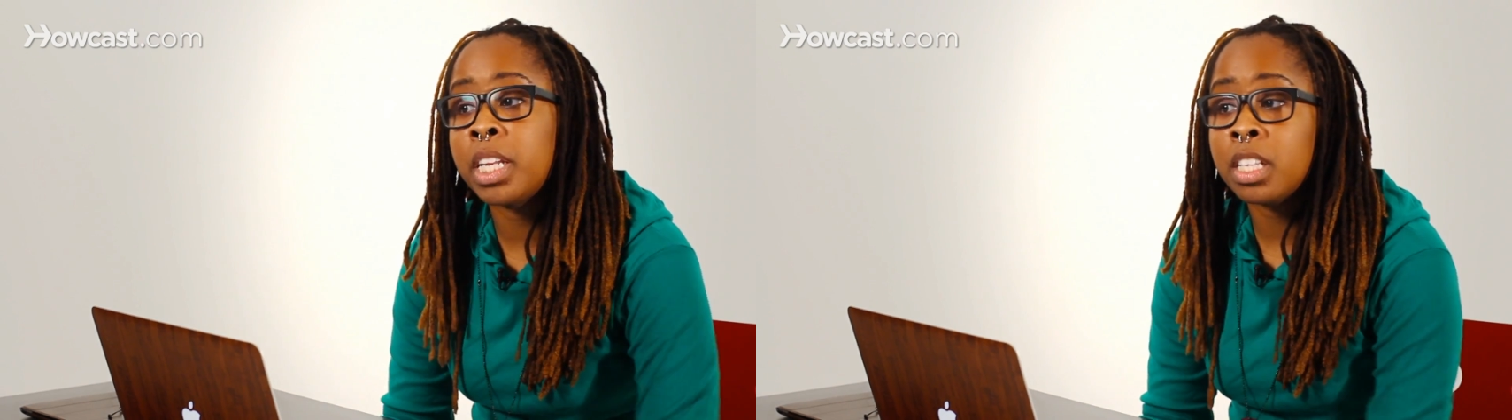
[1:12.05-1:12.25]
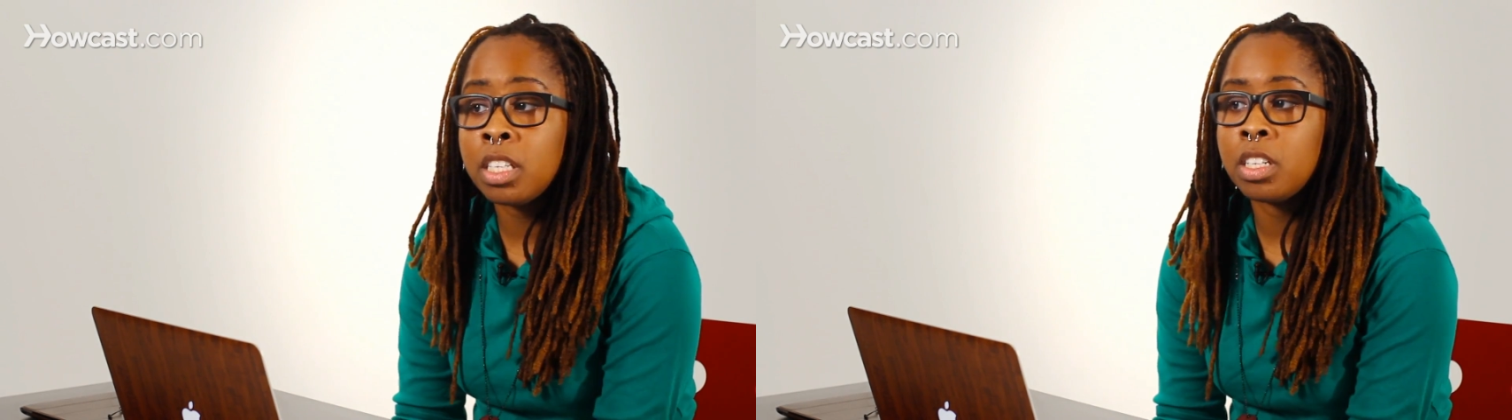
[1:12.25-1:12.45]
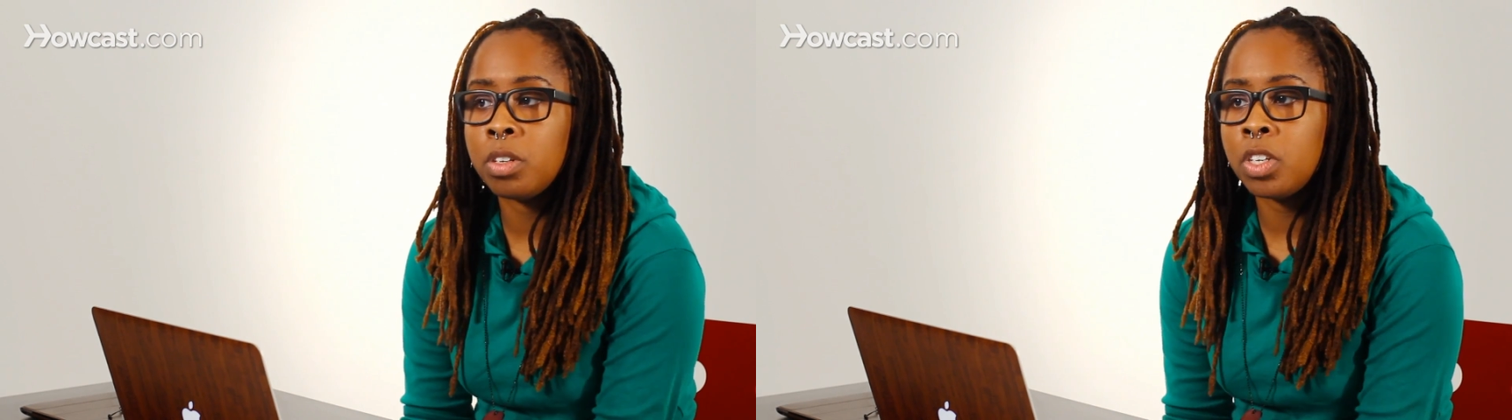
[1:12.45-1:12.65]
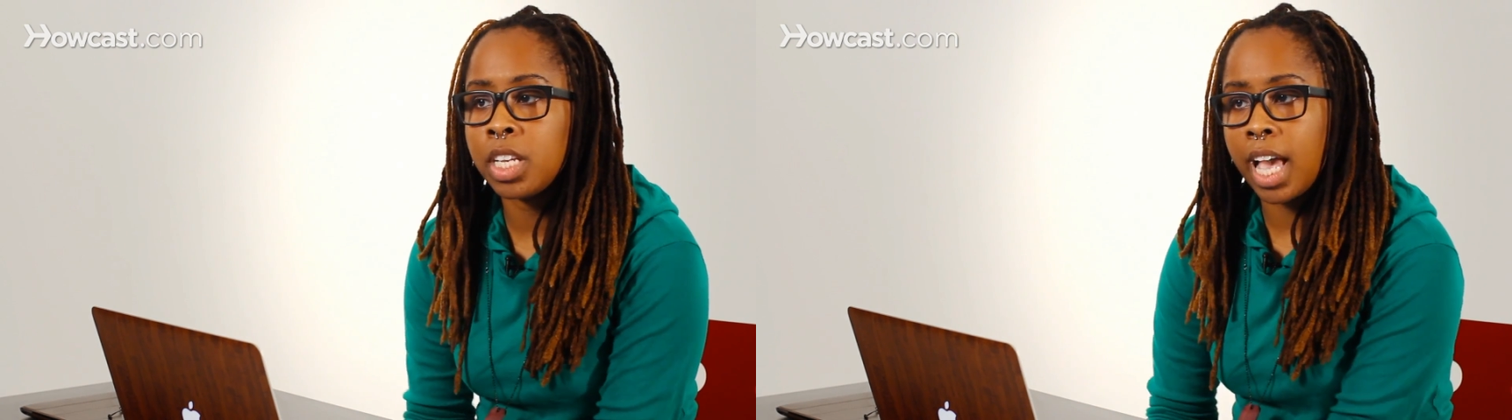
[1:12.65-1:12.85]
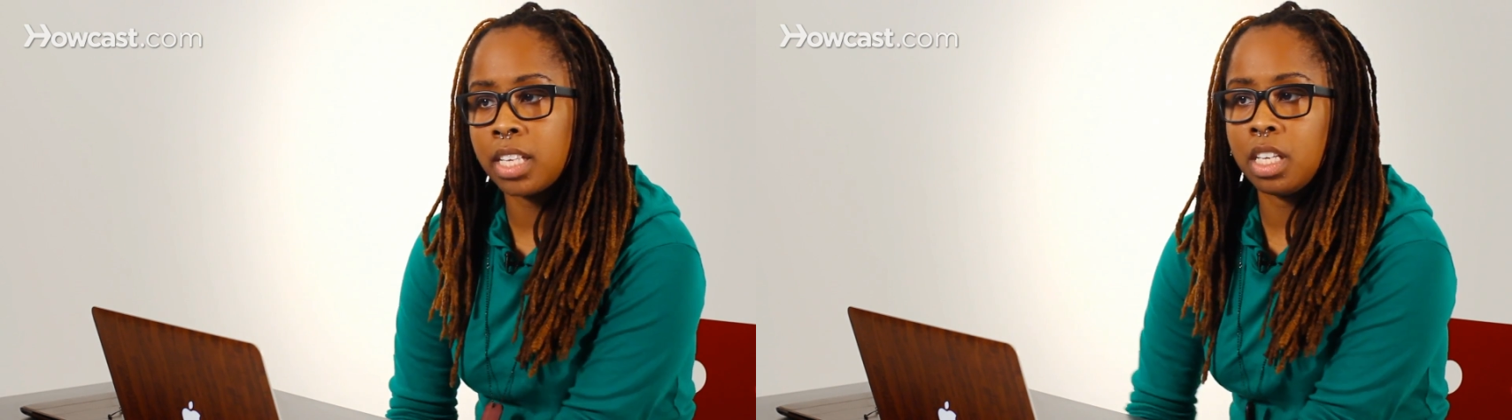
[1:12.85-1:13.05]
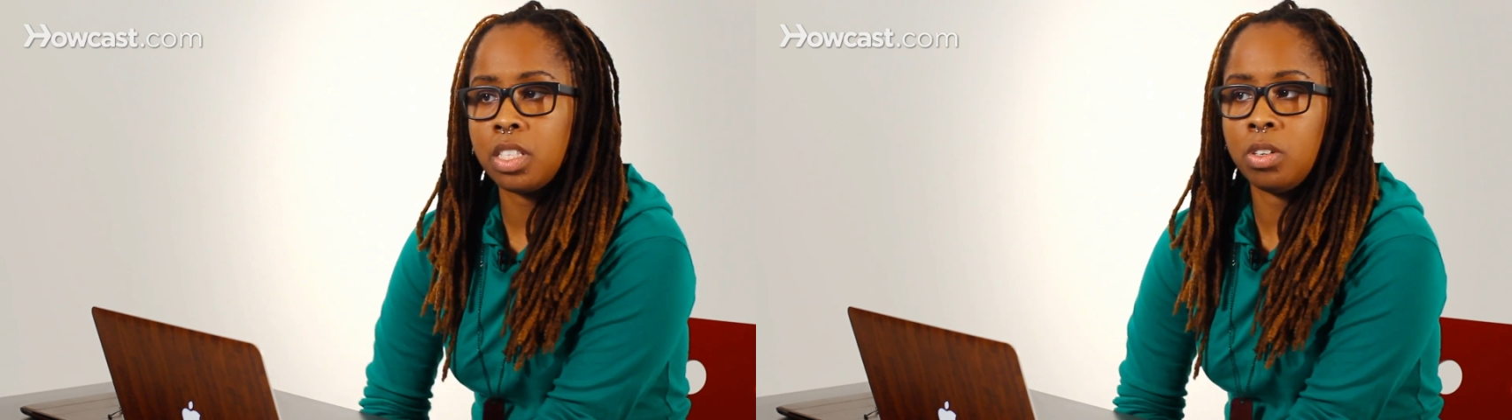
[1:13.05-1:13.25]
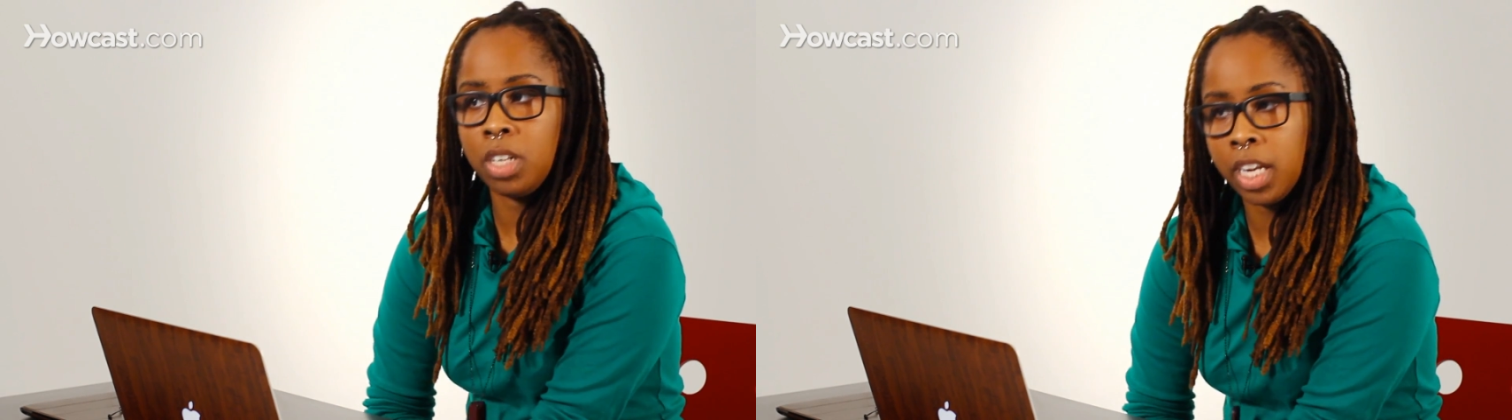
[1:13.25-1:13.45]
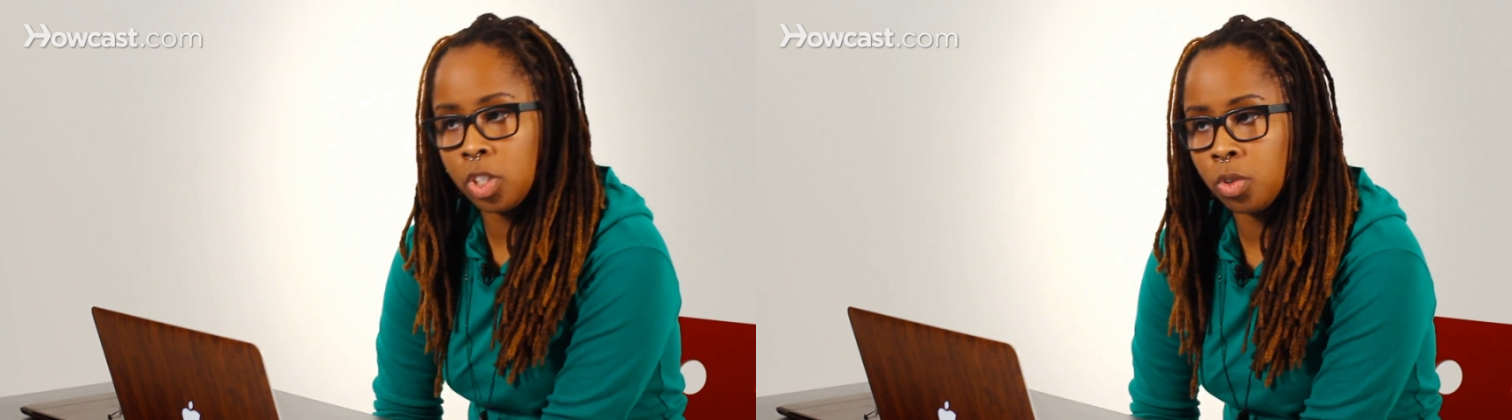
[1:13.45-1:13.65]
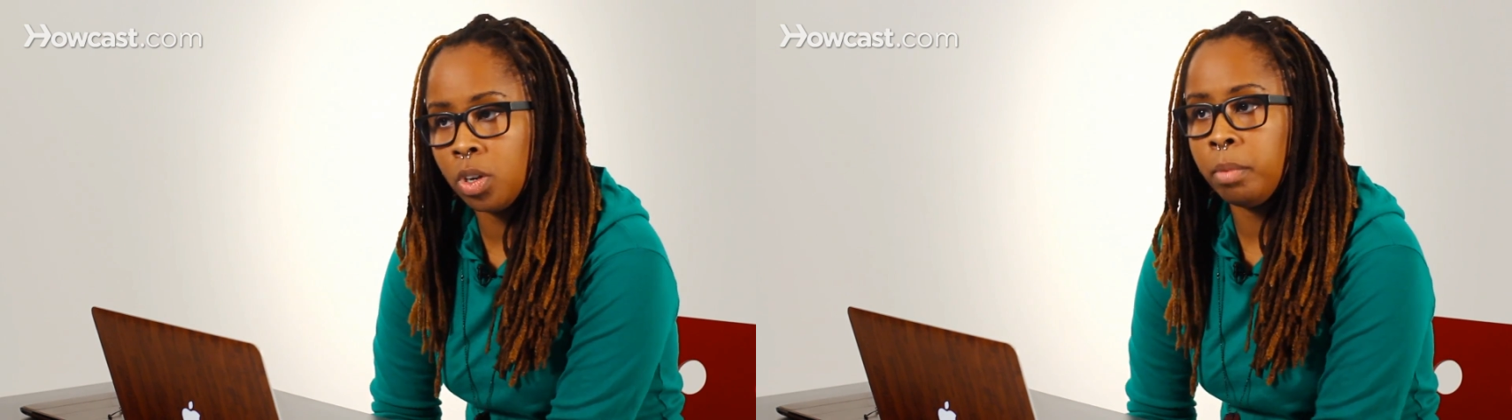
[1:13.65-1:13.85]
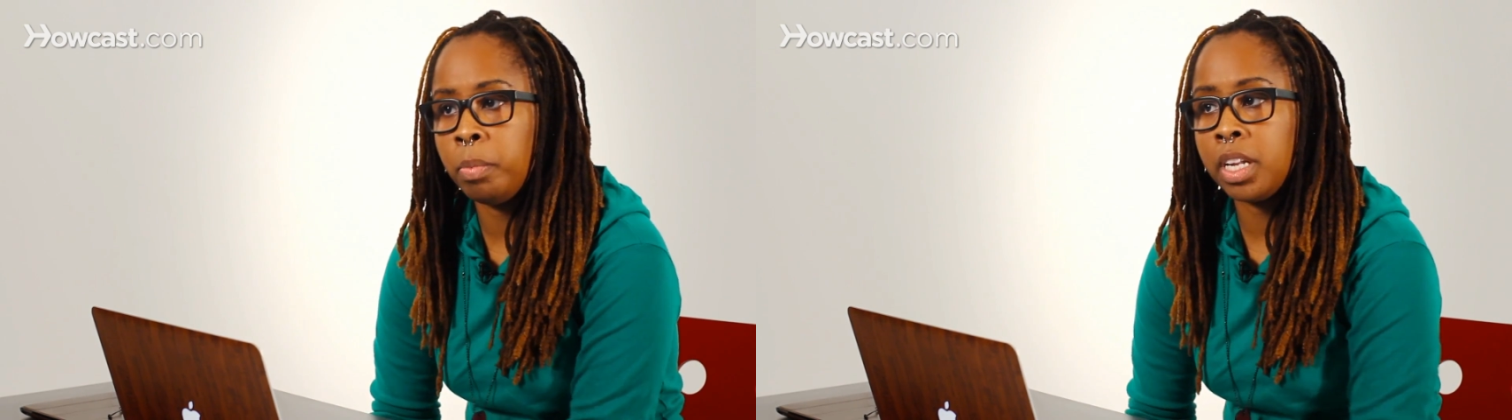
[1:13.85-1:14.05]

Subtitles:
But you can access it on Android.